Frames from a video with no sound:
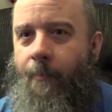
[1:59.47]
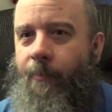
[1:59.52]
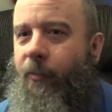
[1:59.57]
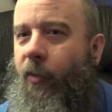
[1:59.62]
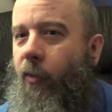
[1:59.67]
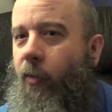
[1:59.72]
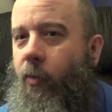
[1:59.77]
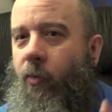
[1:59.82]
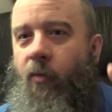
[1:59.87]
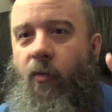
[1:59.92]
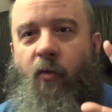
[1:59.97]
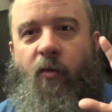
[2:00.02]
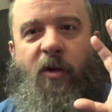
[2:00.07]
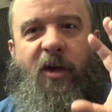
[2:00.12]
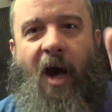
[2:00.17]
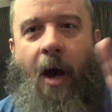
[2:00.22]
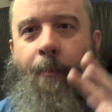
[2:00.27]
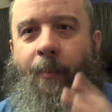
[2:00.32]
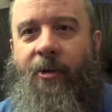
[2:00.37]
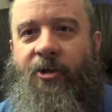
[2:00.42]
Dude,
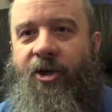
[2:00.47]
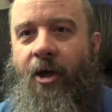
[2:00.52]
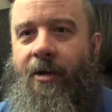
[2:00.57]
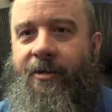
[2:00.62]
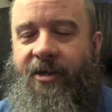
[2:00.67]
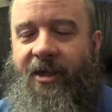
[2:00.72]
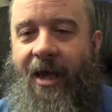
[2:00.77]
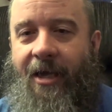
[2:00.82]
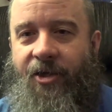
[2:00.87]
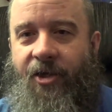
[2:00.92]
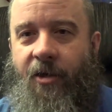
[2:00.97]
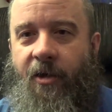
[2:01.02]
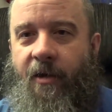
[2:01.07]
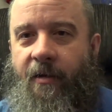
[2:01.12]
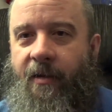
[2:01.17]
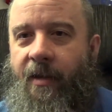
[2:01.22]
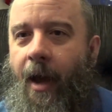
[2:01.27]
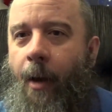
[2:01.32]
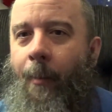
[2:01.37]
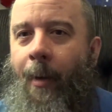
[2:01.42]
Copper John's got you
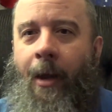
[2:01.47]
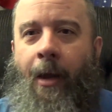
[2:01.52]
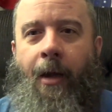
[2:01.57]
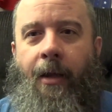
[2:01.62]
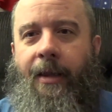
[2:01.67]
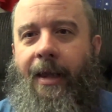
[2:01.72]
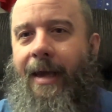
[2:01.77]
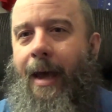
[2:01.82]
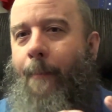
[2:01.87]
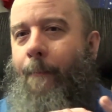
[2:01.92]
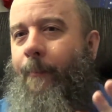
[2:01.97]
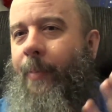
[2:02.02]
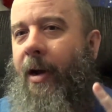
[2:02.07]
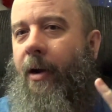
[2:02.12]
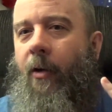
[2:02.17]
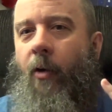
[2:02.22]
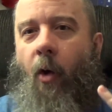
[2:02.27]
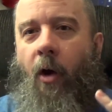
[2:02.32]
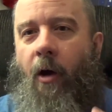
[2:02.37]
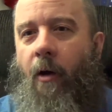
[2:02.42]
hooked up. They got
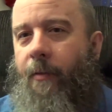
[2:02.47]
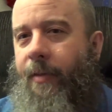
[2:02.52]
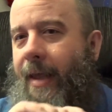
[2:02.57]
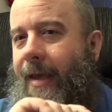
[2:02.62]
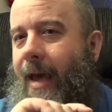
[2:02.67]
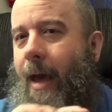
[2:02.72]
beard oil, they